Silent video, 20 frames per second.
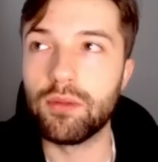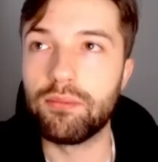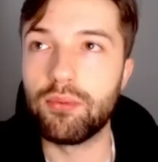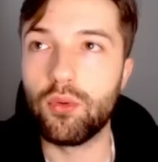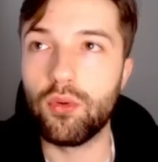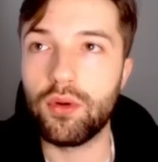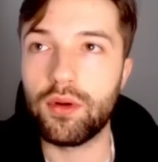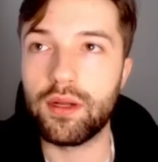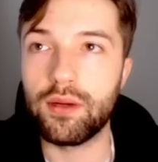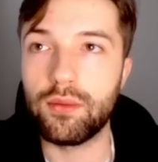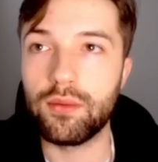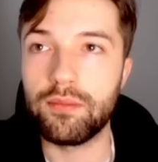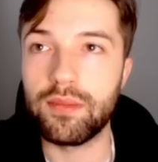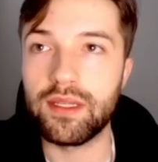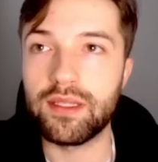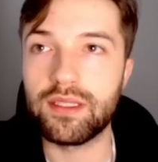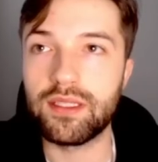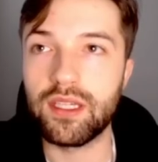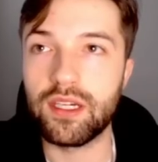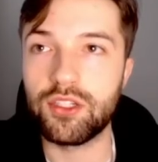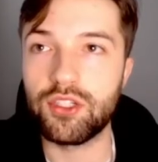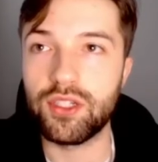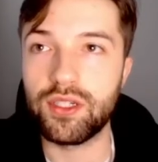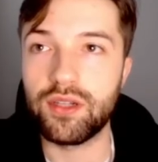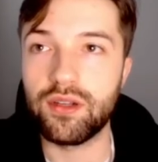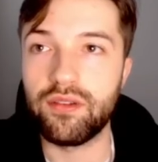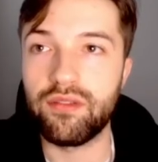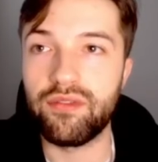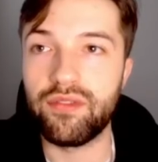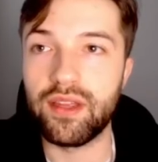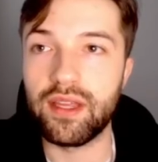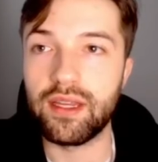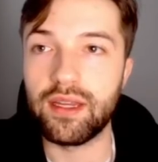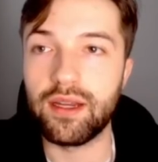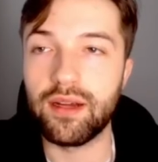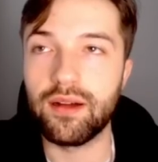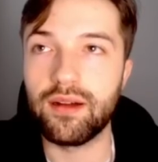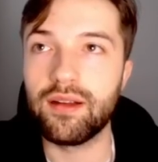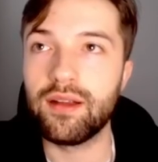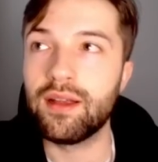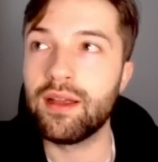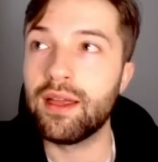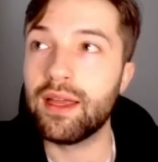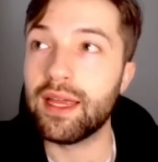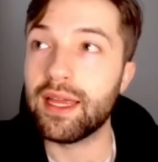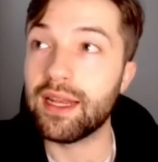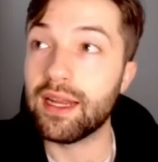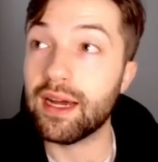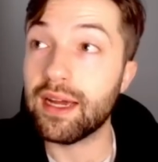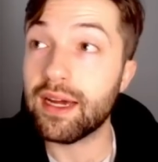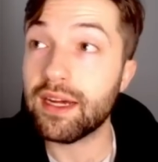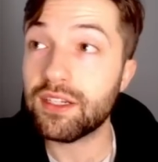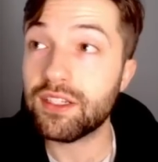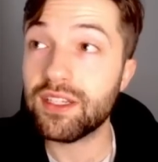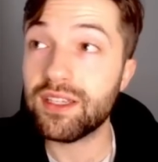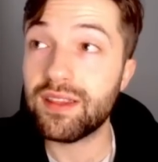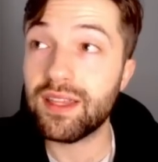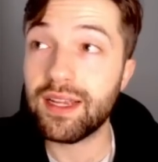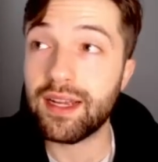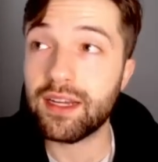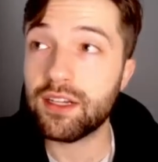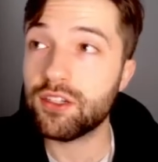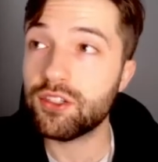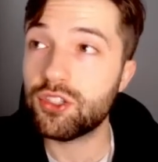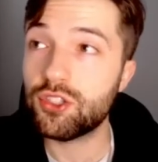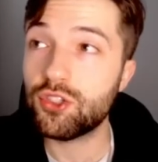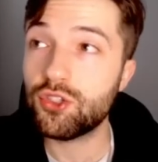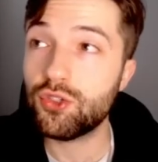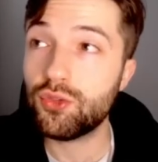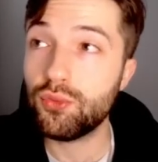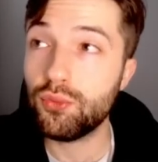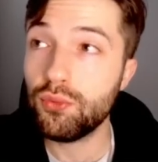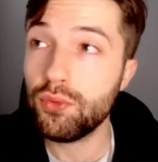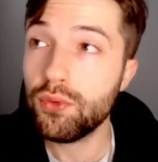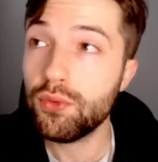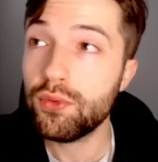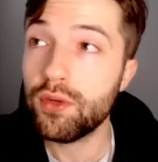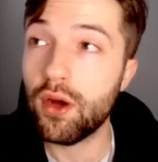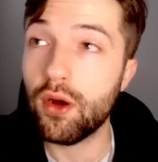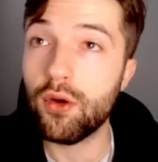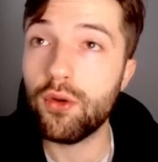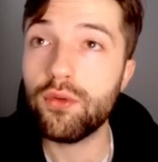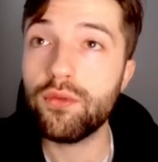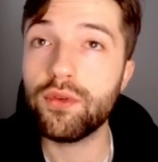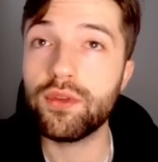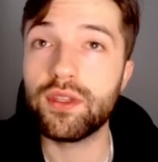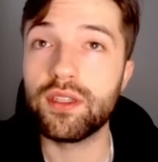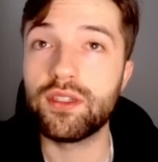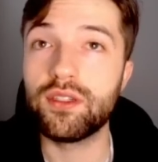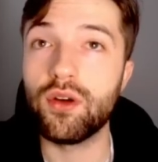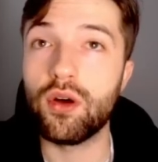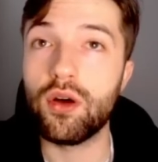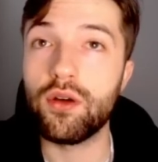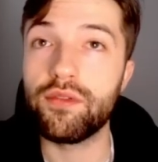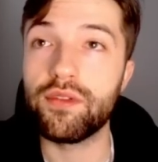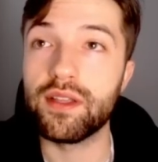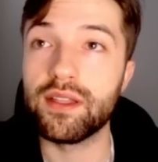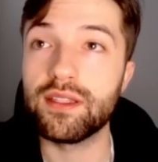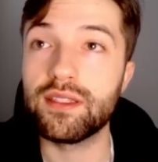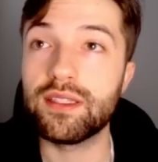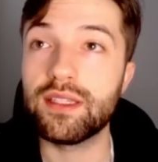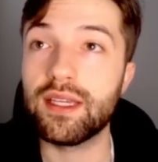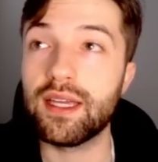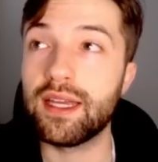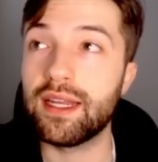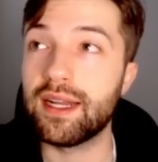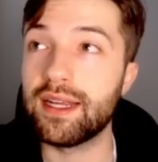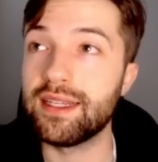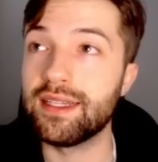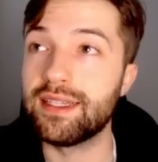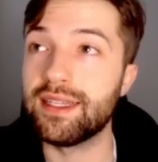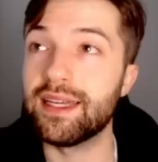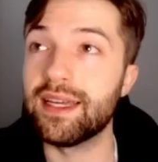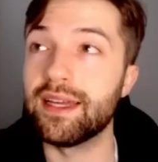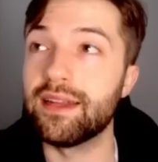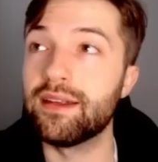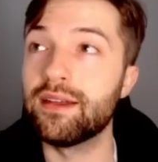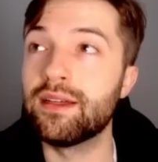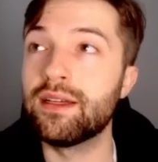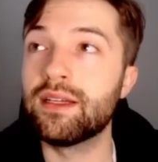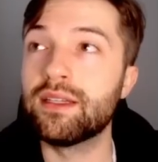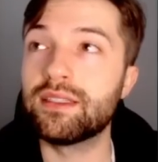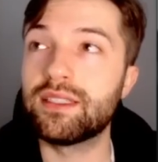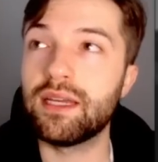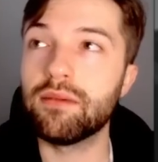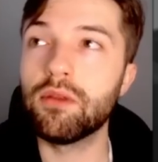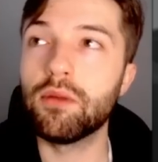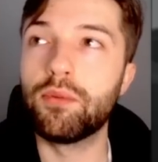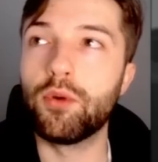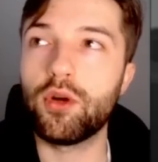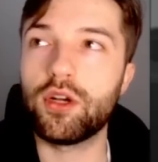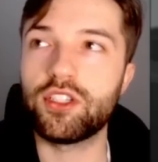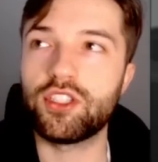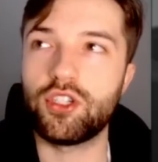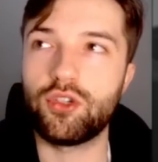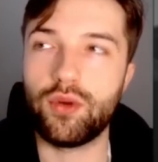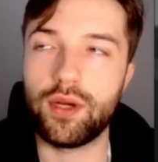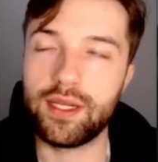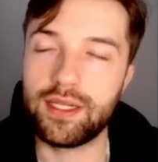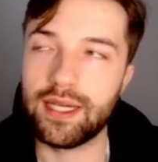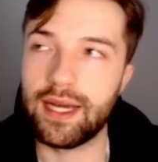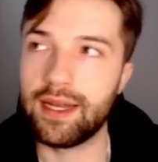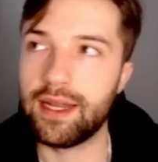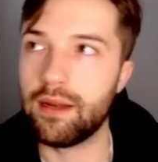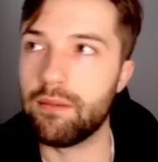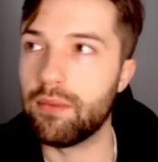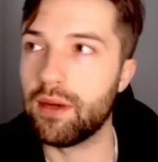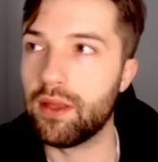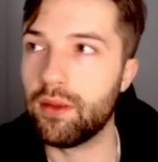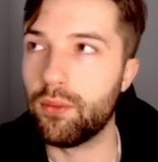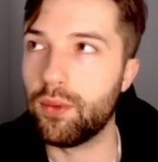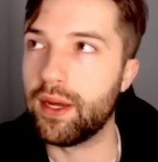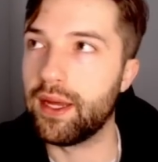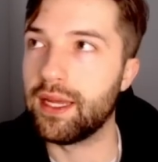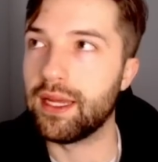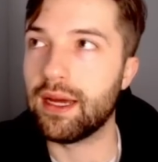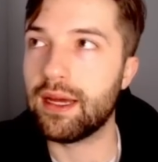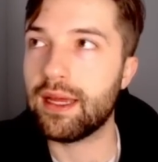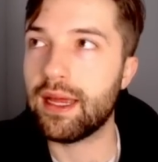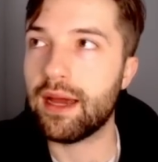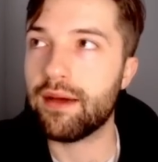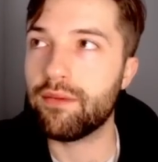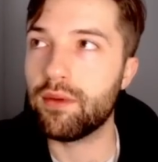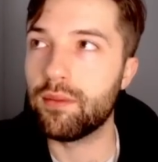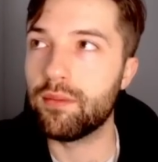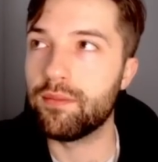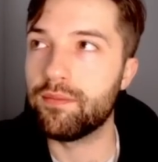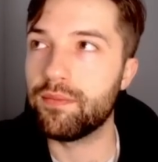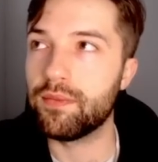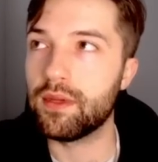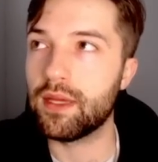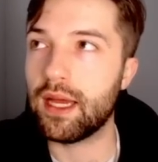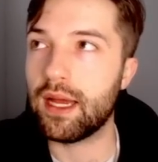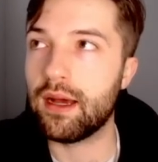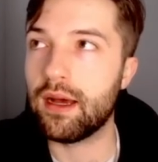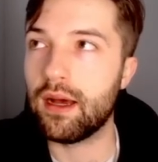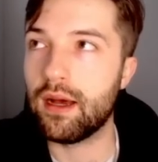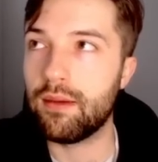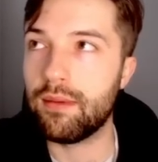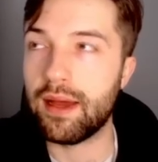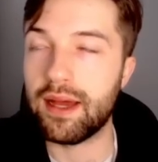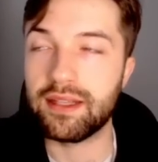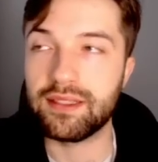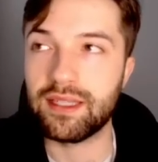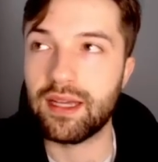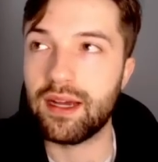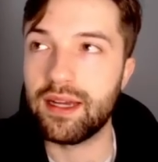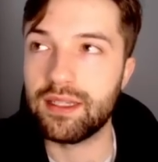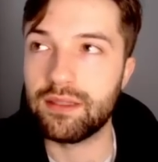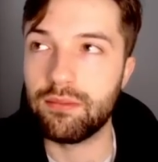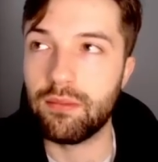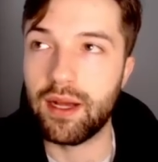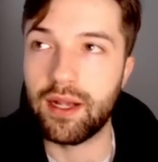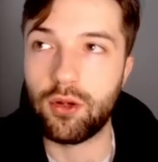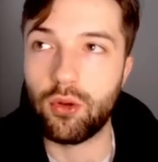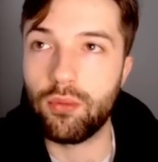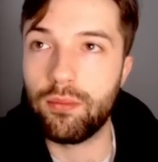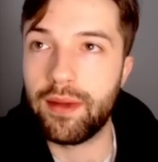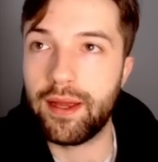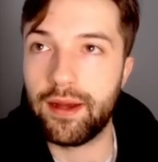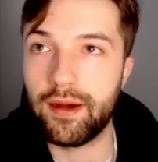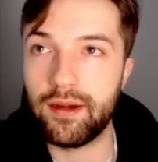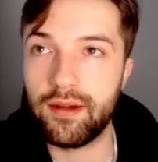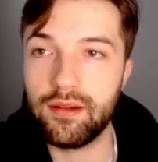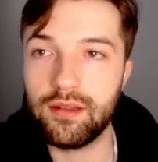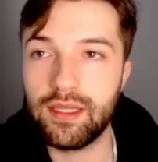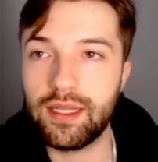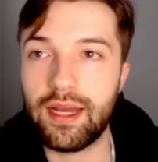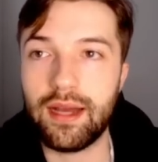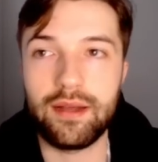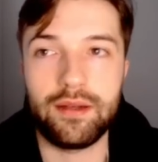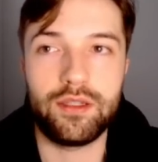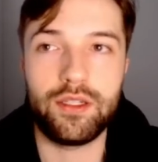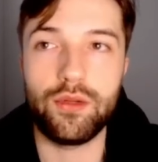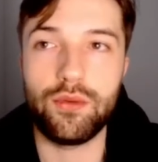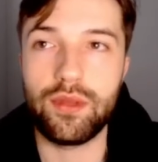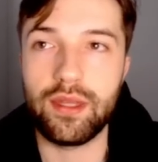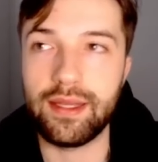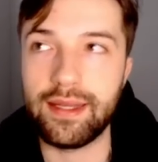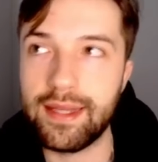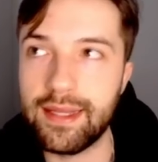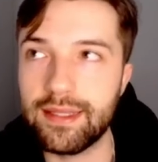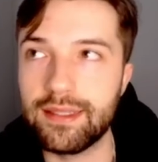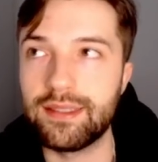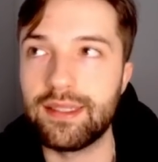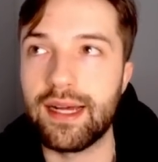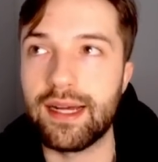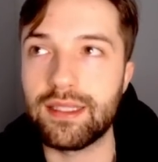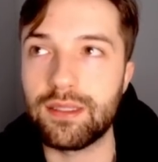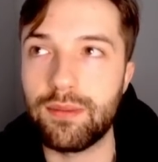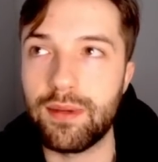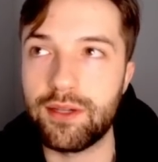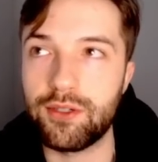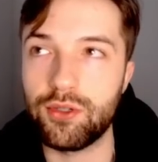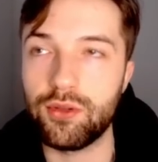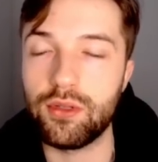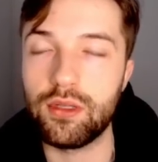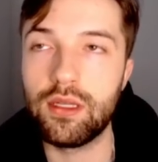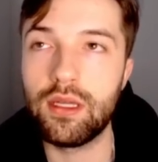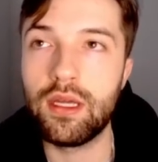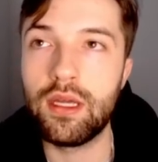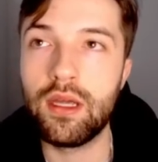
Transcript: Laporta would be such a good fit here. And I actually think I just screwed over the Dolphins, and I did. Sam Laporta is a great tight end, by the way. I have him as high as Michael Mayer. Like, I do think he's that special.